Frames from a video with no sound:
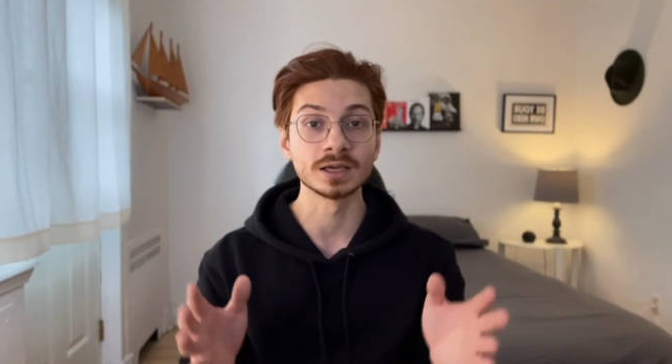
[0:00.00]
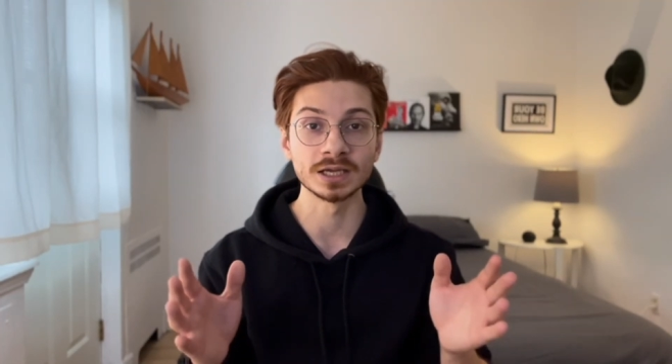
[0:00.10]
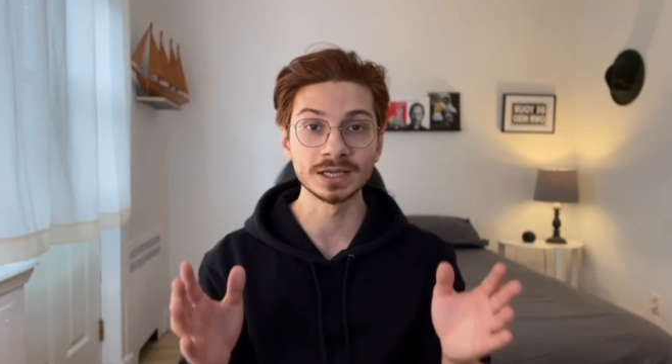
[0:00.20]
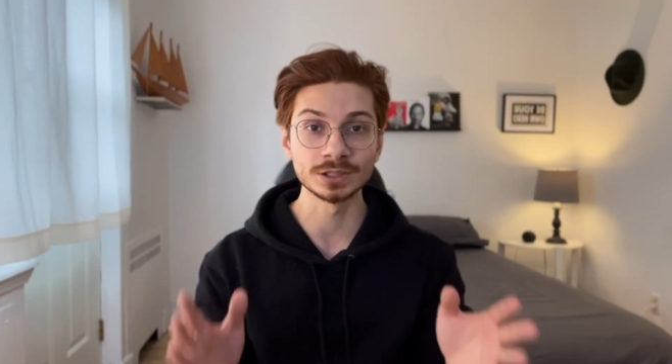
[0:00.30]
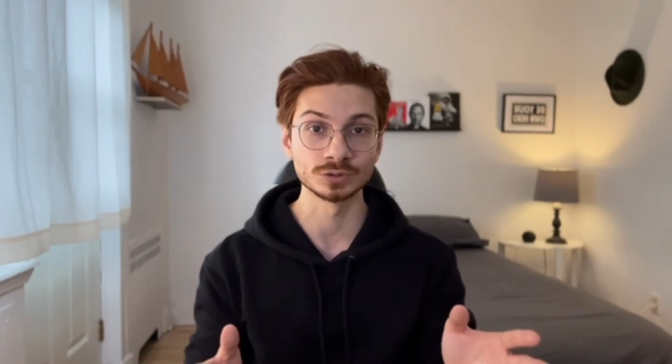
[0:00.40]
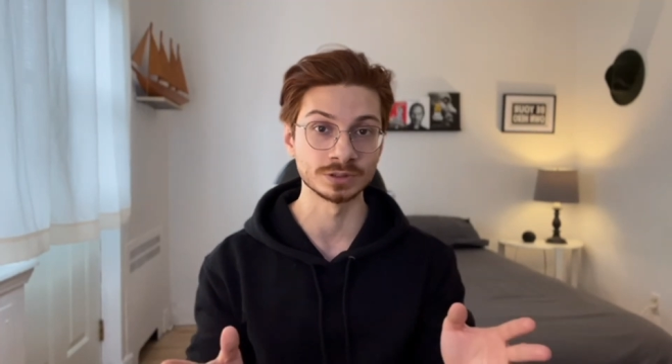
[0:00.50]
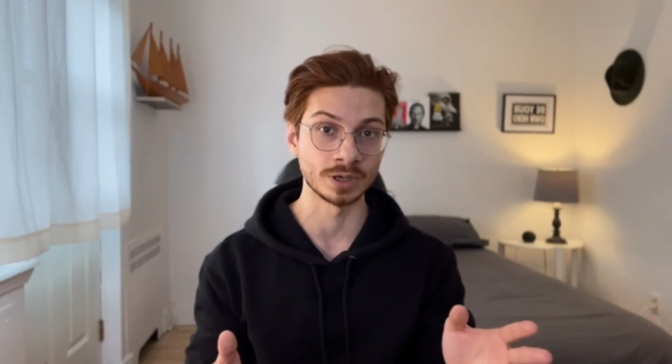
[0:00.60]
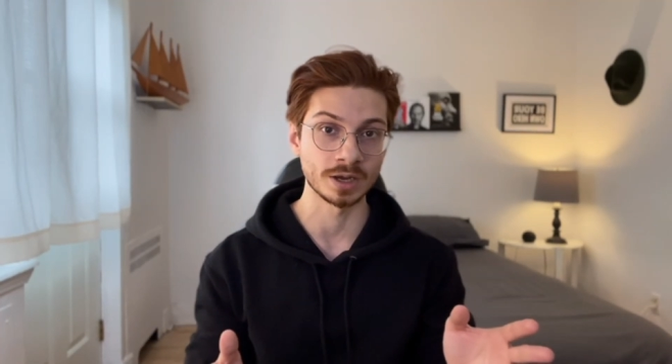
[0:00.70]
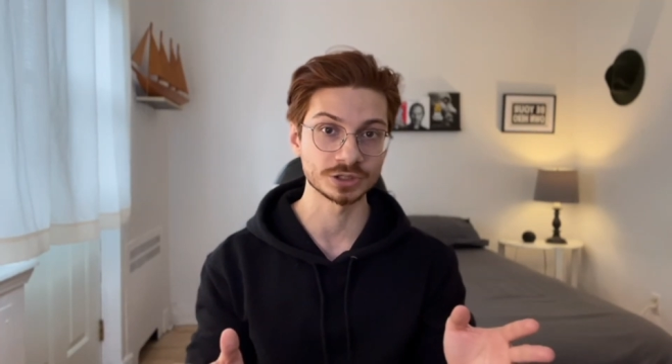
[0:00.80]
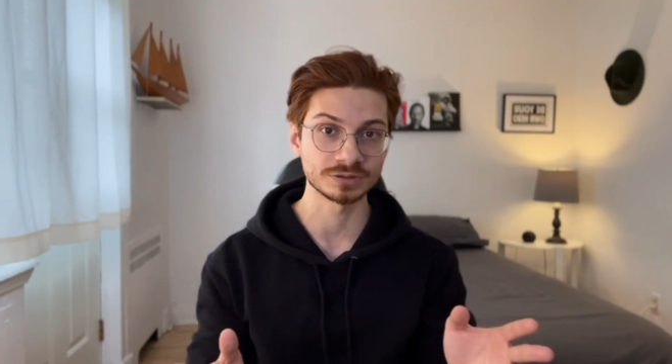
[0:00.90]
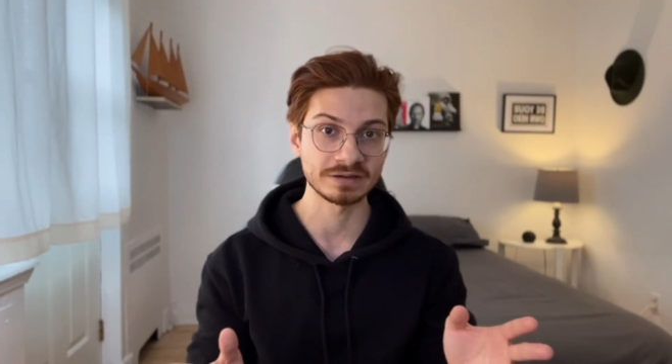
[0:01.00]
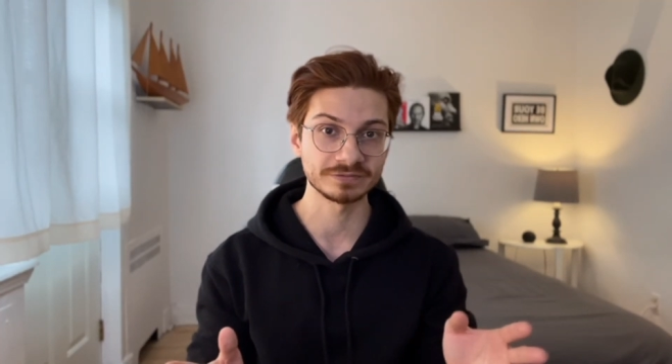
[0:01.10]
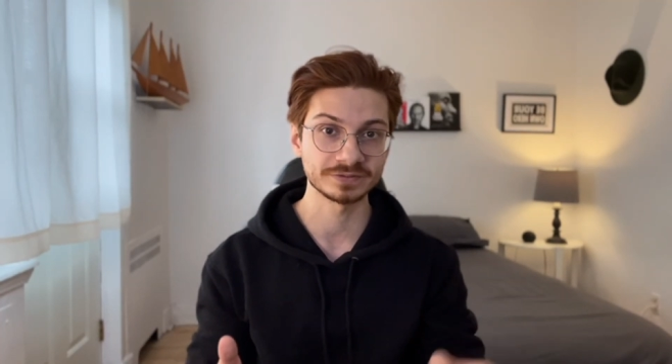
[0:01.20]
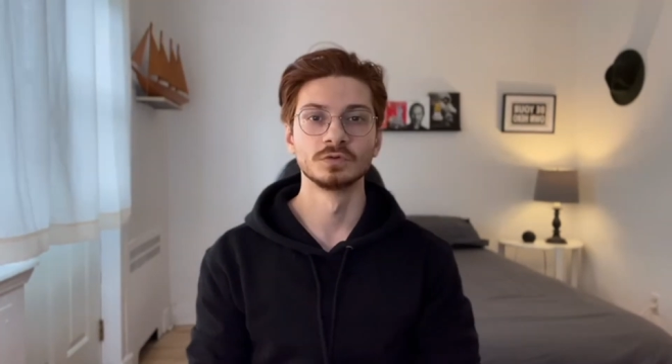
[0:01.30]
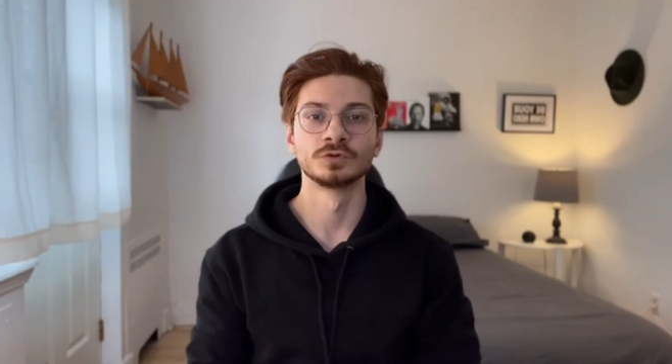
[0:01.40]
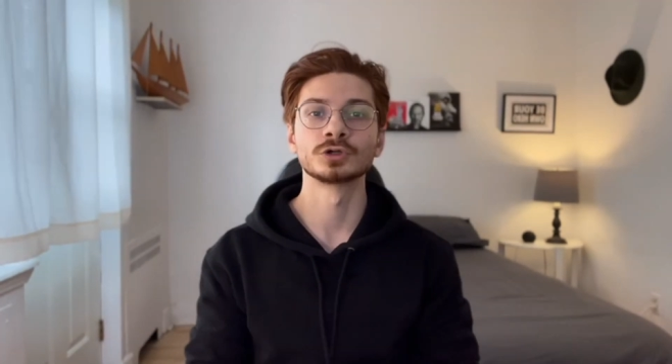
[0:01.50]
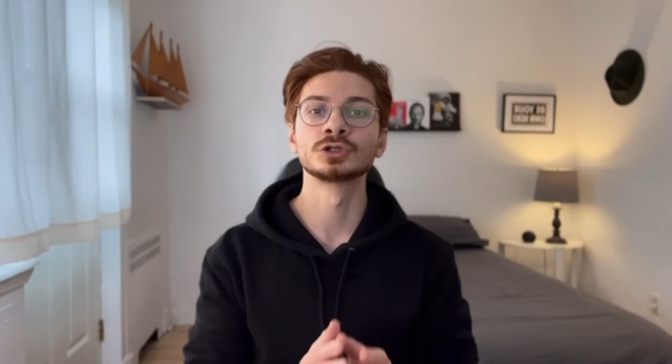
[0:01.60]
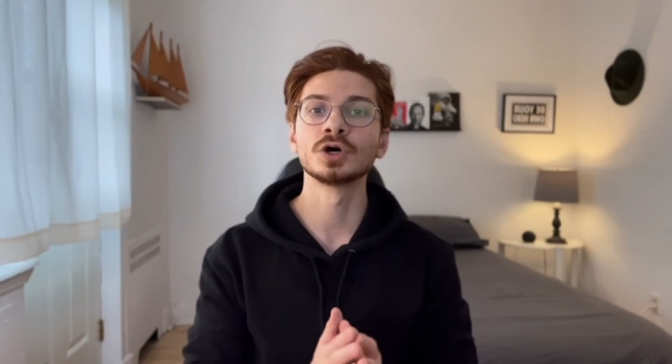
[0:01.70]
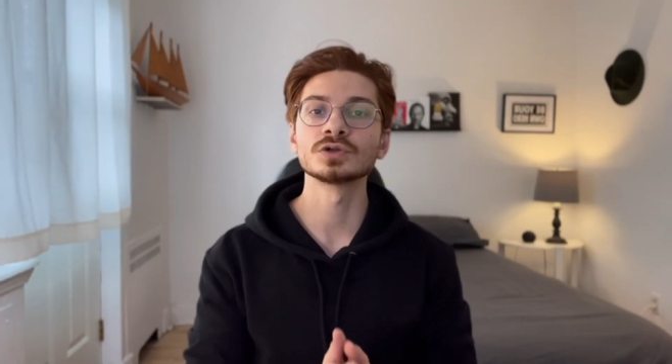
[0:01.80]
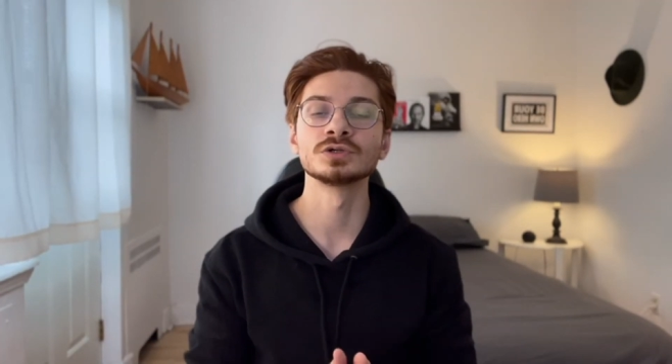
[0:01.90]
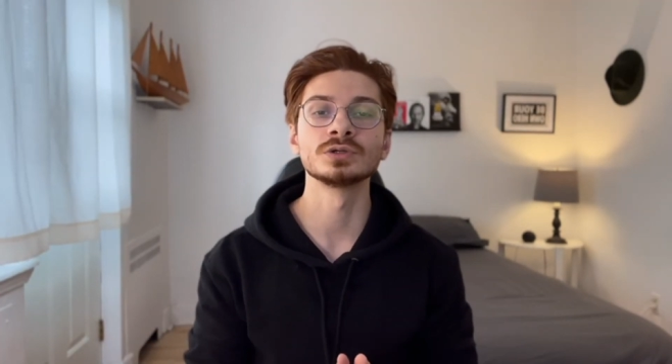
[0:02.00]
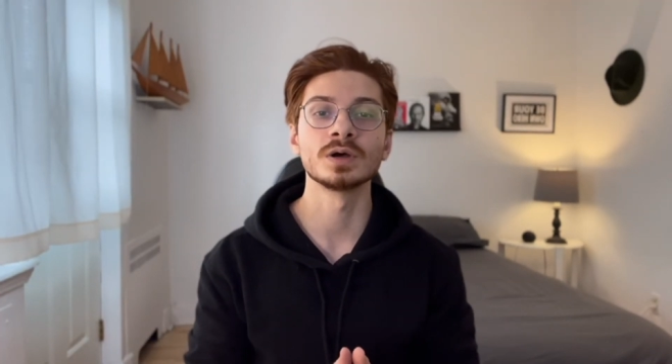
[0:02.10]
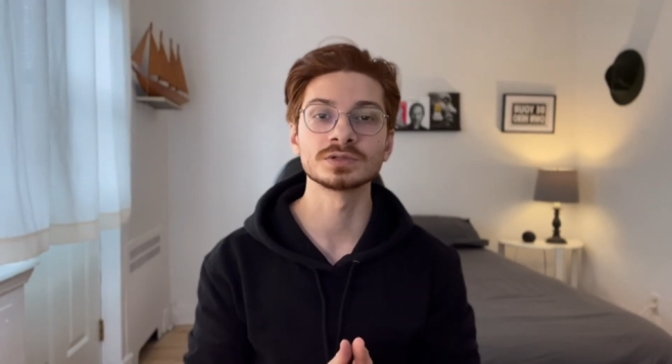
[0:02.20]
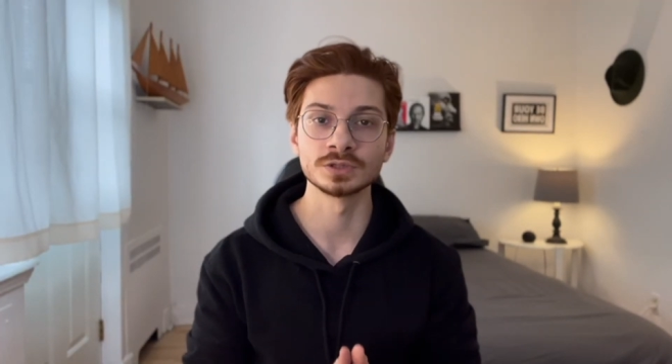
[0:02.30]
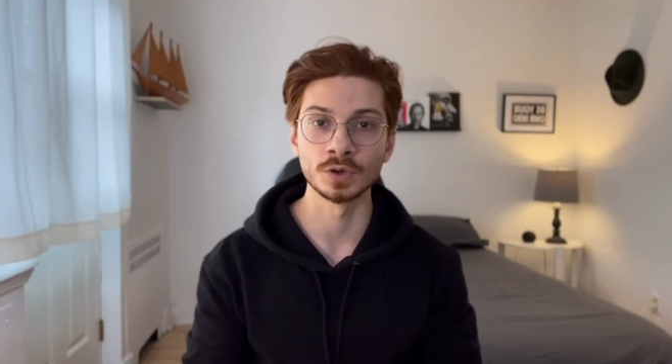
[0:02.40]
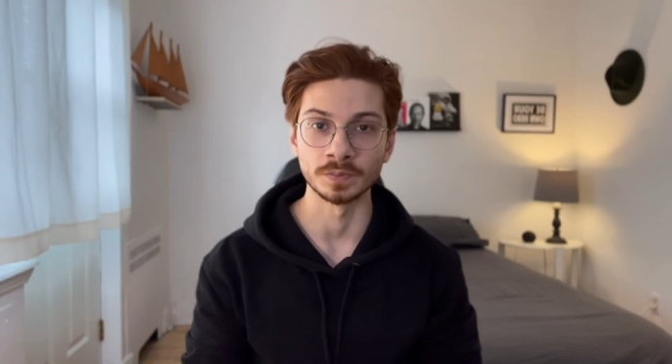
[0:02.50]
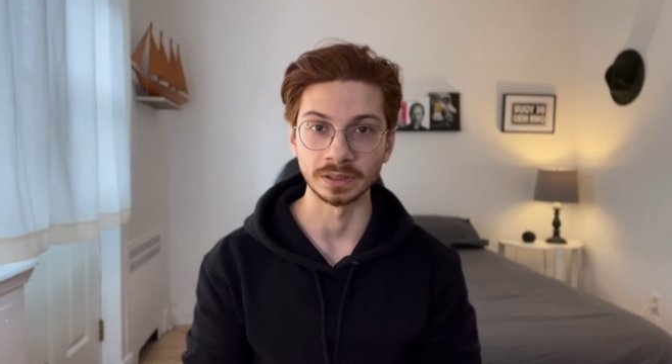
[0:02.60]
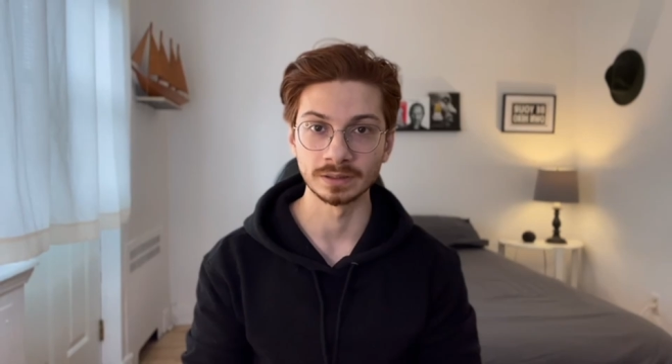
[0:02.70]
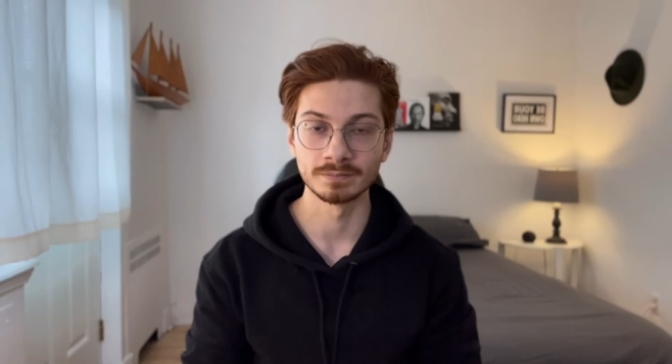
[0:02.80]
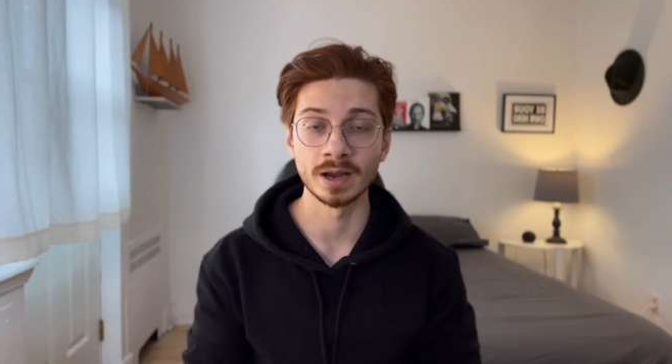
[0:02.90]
into the knowledge graph. For those who don't know me,